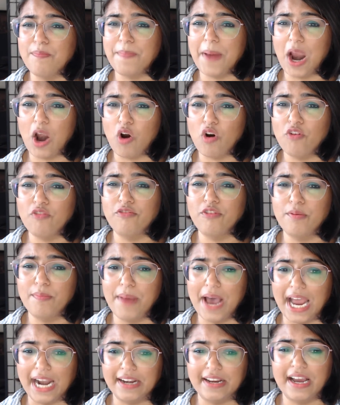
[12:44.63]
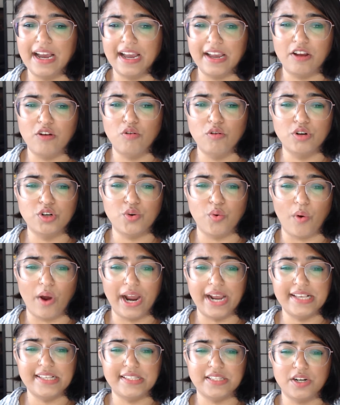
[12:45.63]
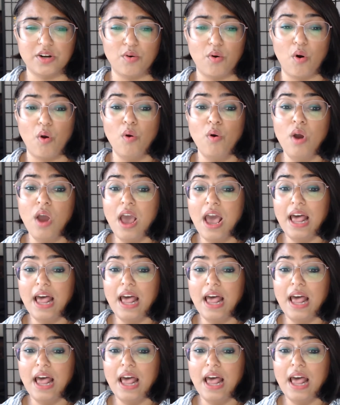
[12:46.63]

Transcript: powerful bad guy go twice in a row,